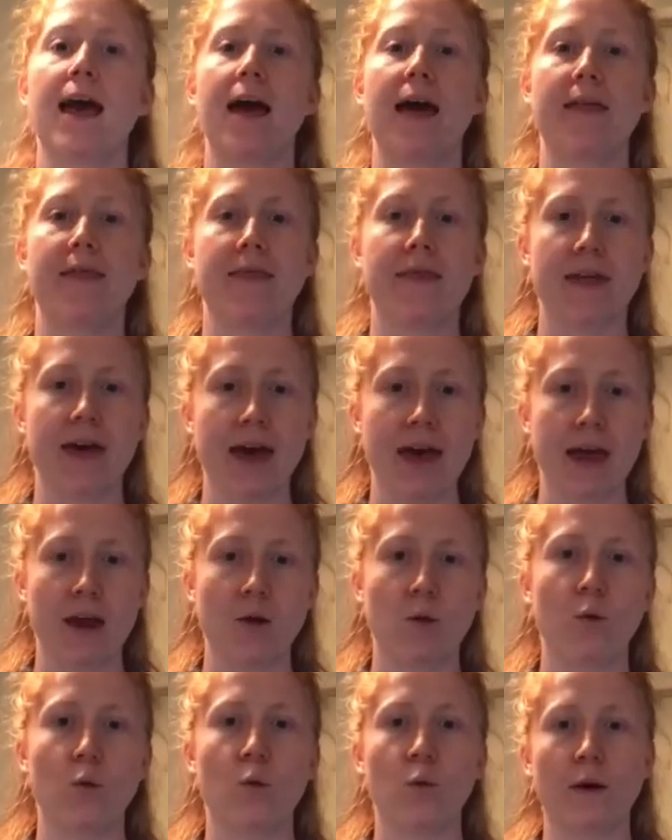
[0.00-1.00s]

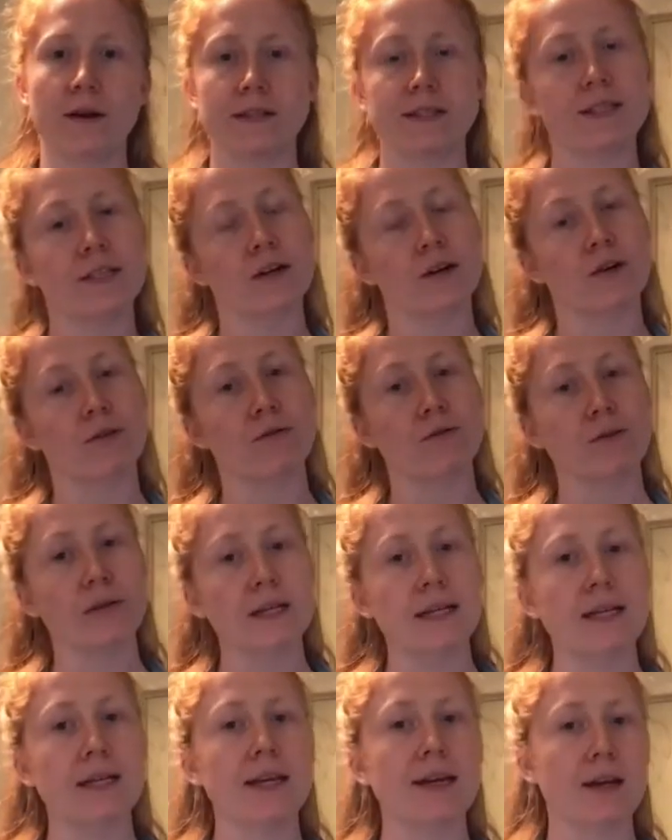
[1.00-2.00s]
Then, once you're
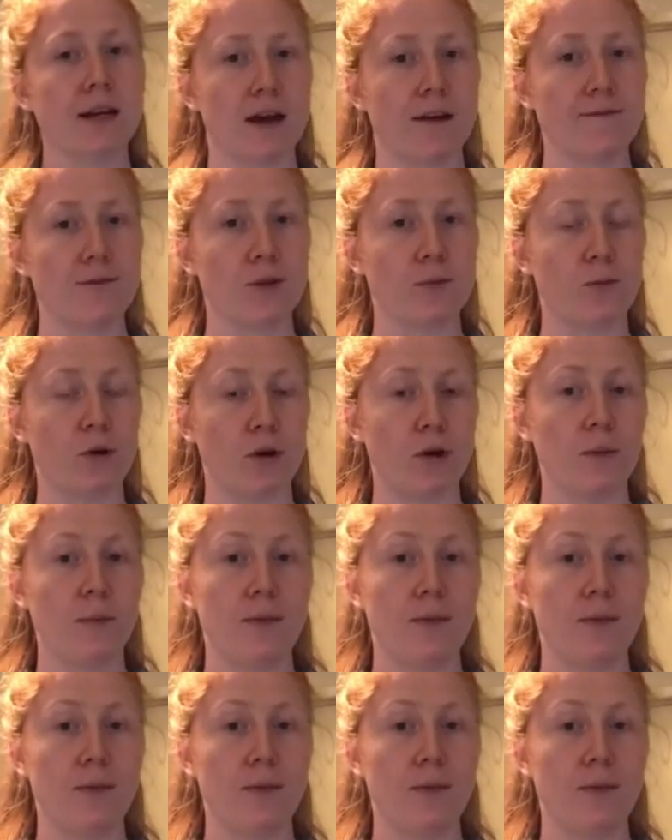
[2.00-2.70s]
really comfortable